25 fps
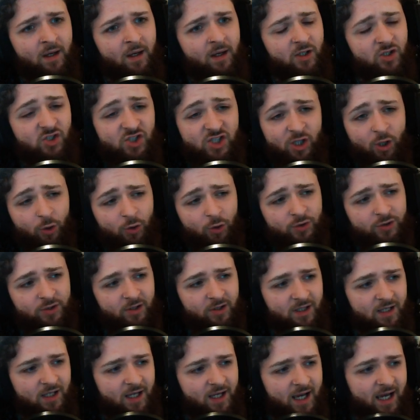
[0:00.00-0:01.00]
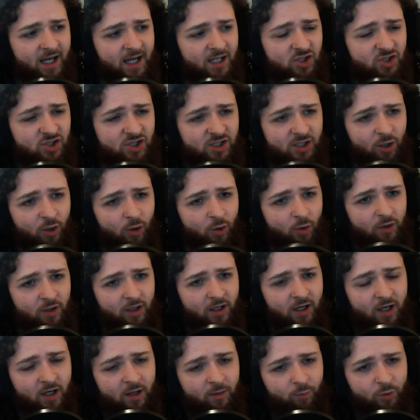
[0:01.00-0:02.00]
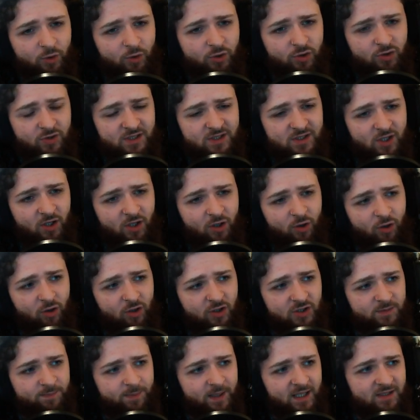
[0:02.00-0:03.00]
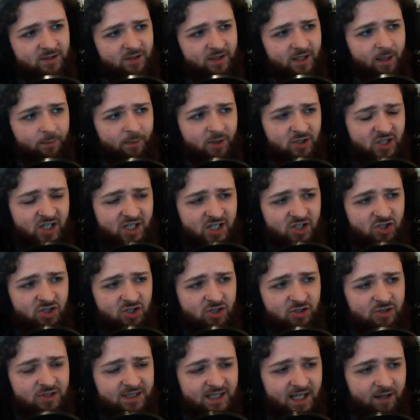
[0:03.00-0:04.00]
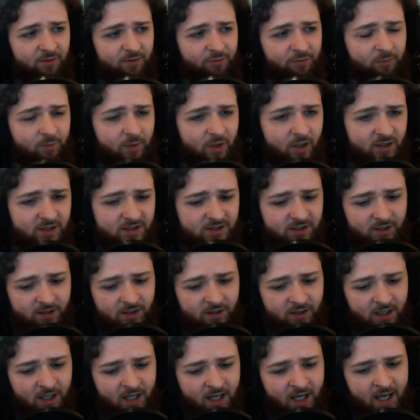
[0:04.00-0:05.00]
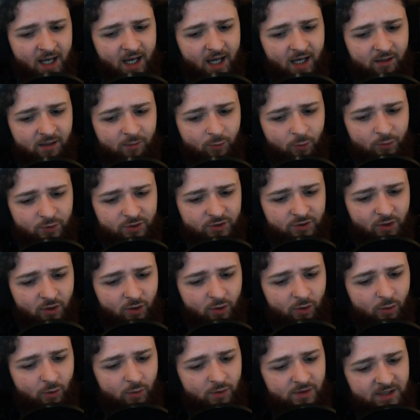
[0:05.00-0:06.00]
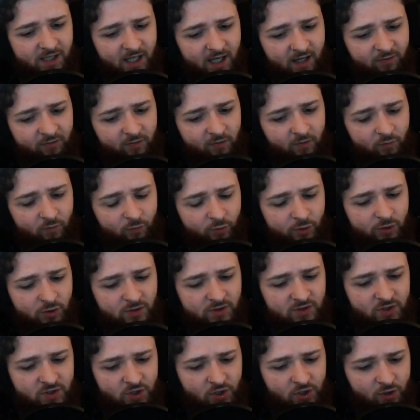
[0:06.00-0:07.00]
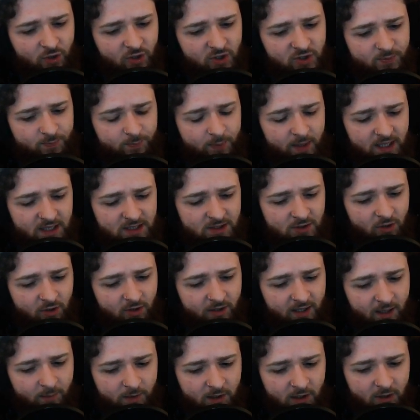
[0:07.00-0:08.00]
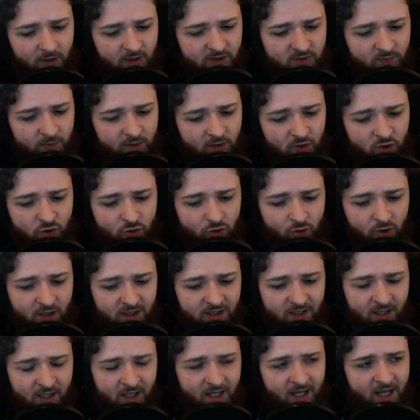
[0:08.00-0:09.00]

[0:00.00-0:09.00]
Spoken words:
She-Hulk, sorry. And She-Hulk reduces her cost based on how much energy you save from last turn. And also Death reduces her cost based on how many cards have been destroyed.